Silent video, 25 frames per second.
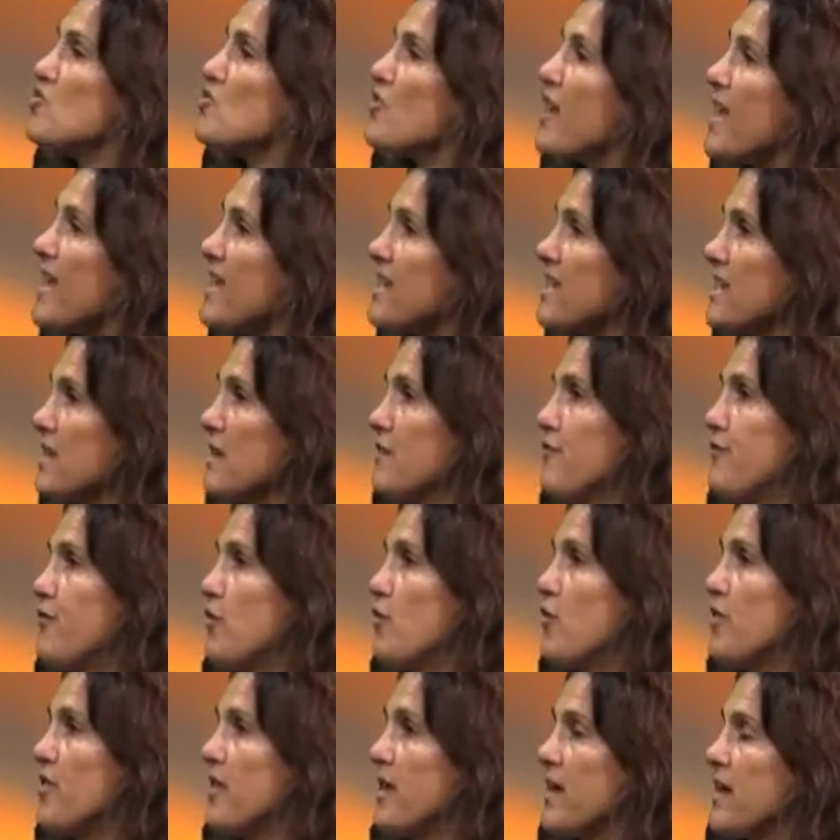training
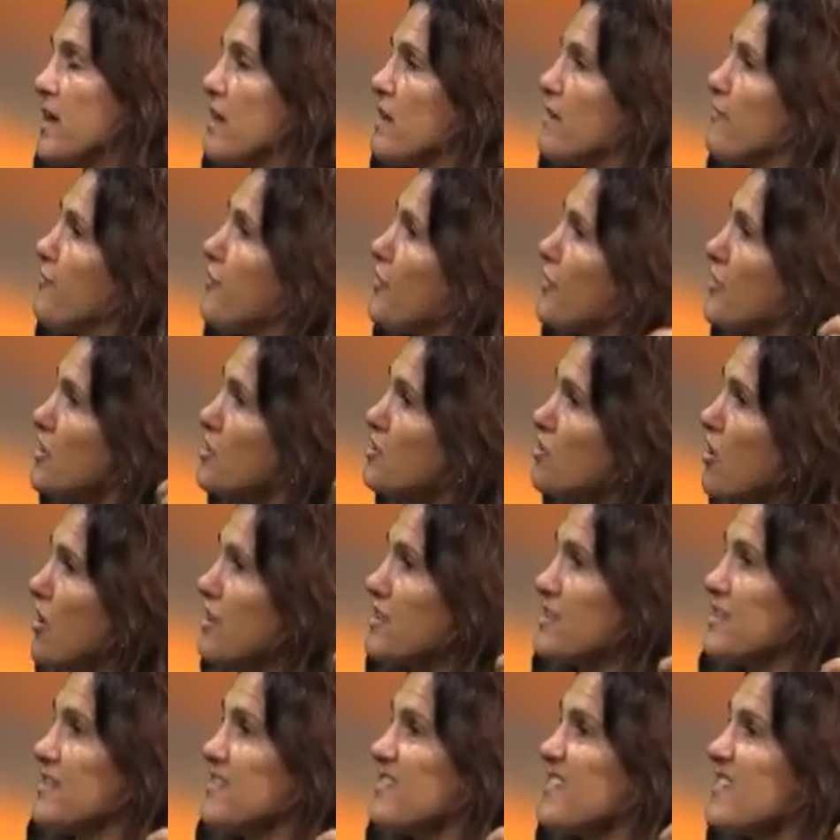for the
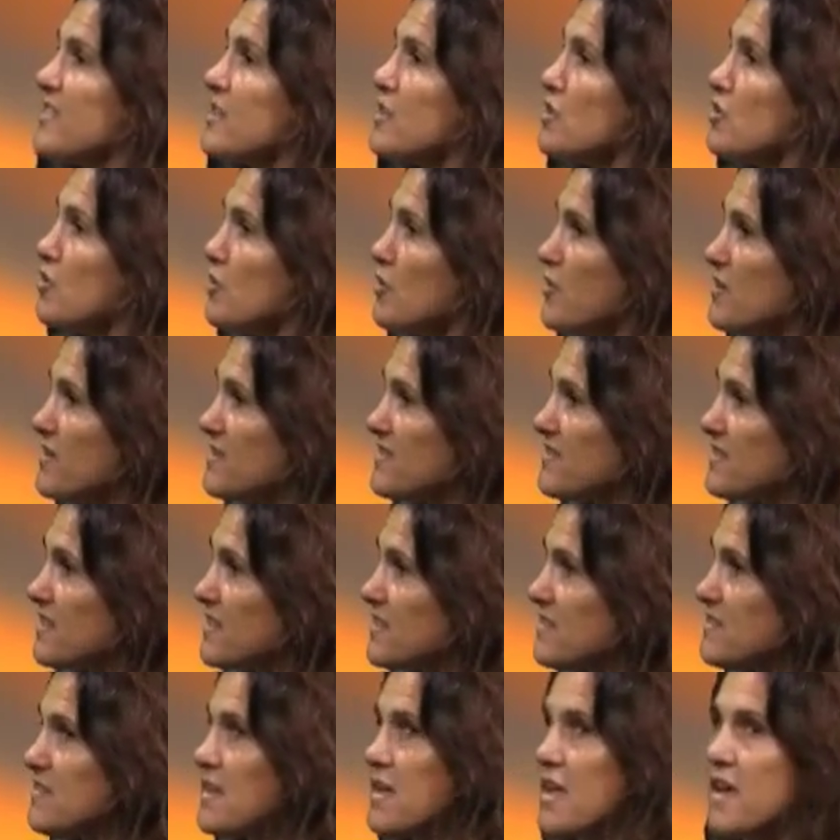doctors and the
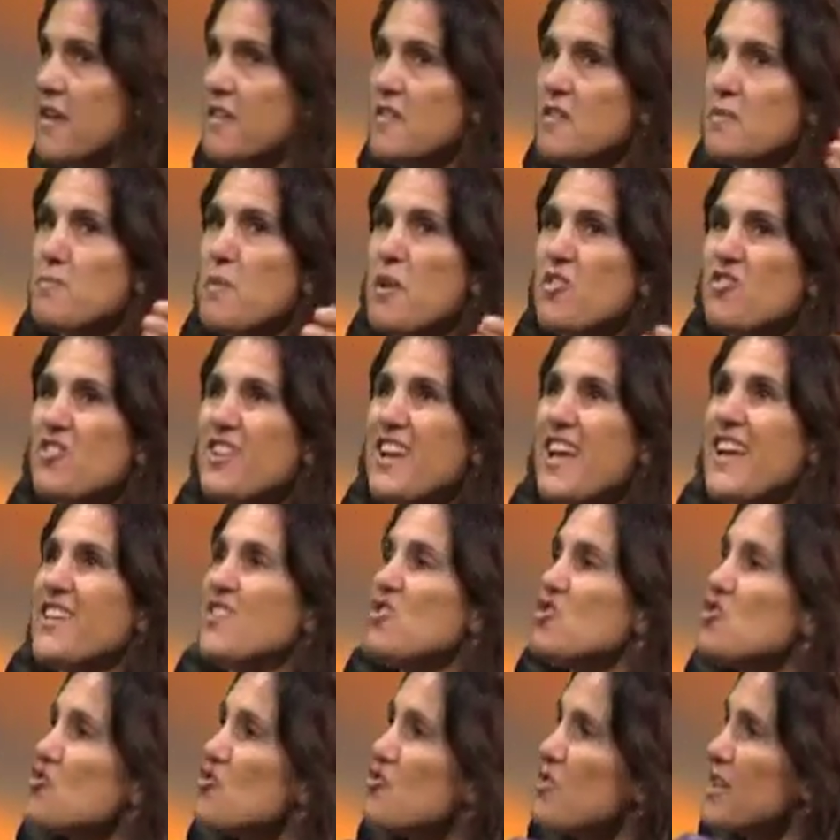nurses,
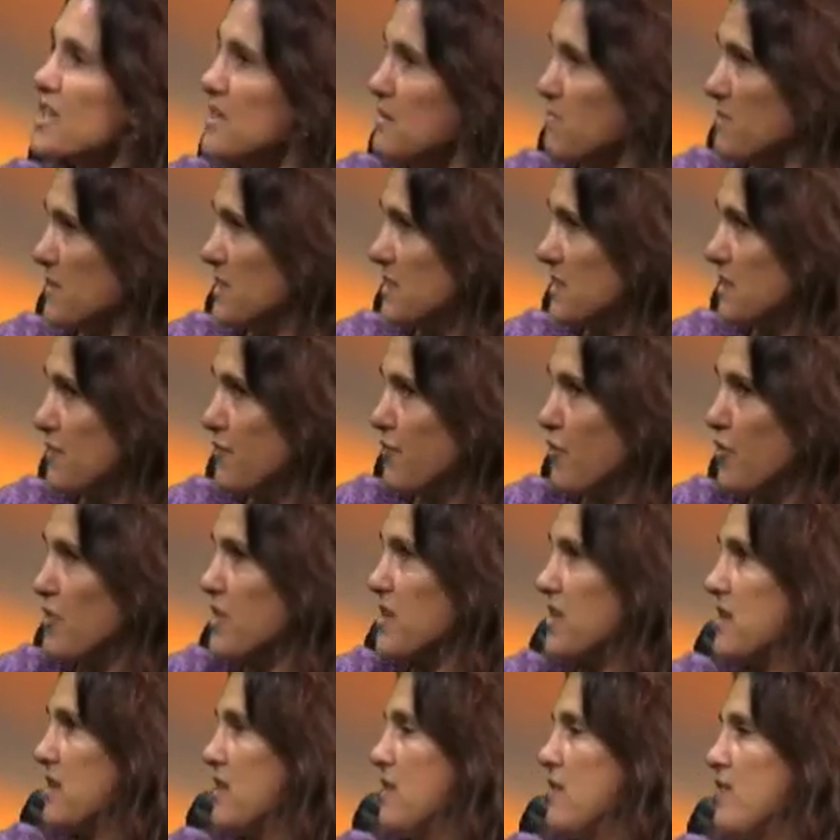specialized treatment
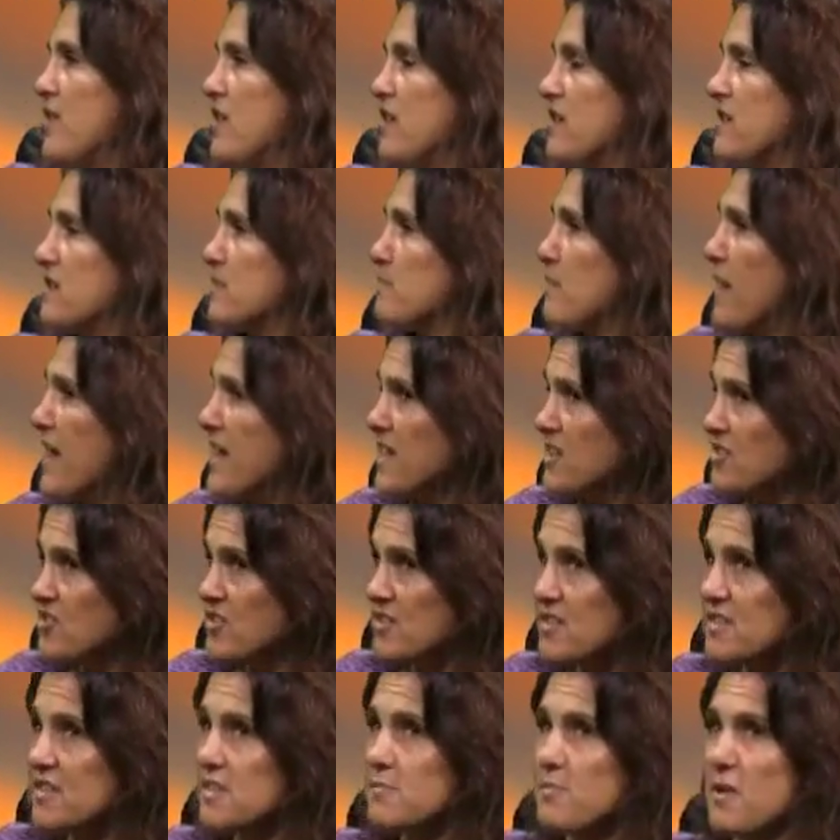for the various
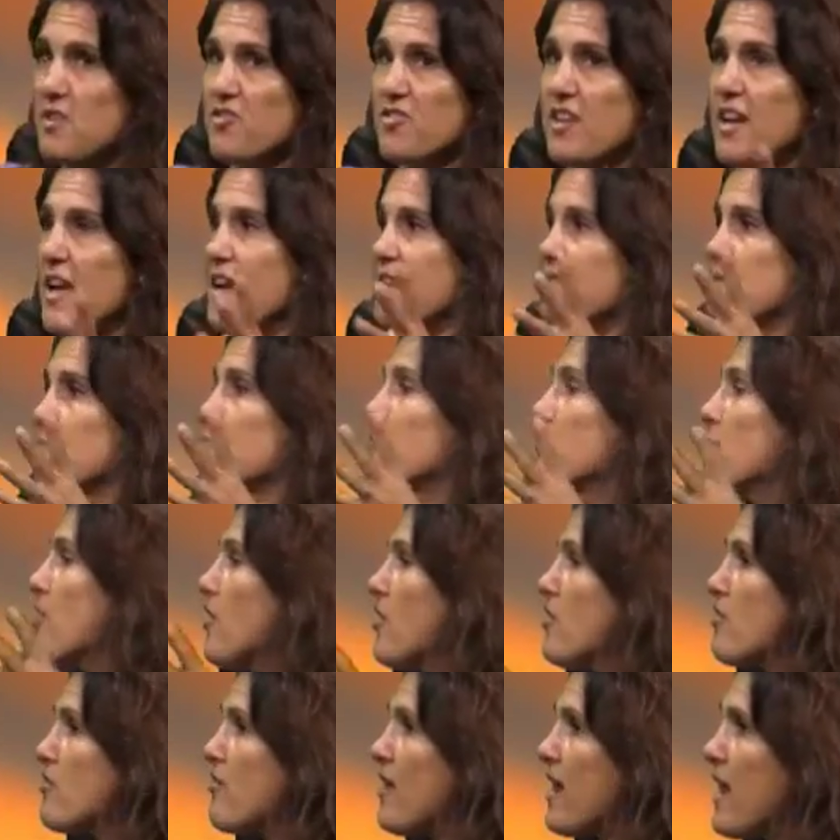patients, specialized
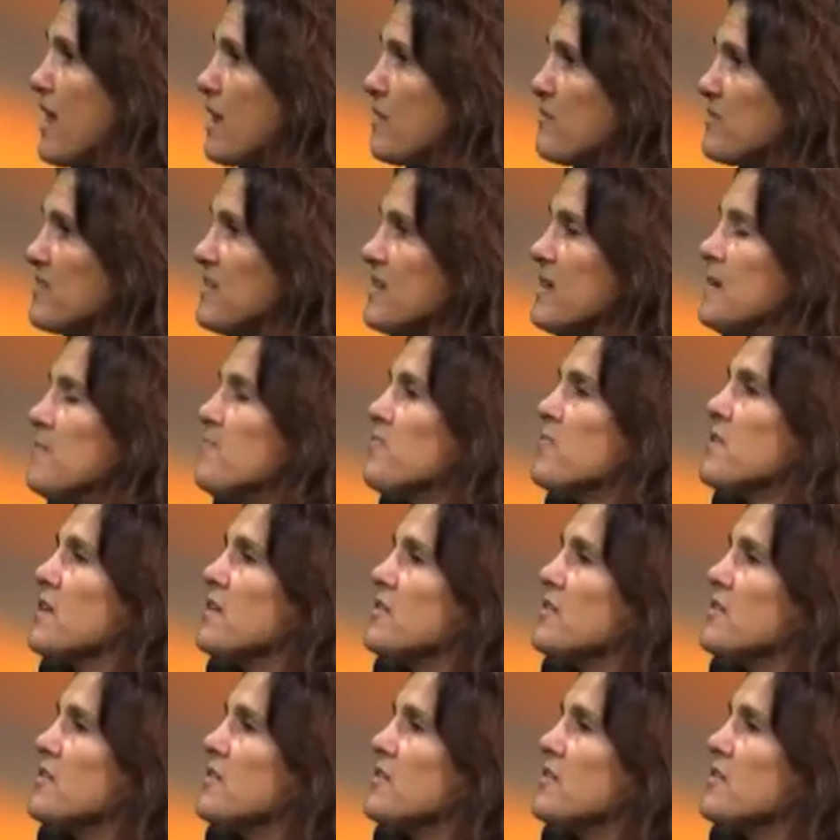programs.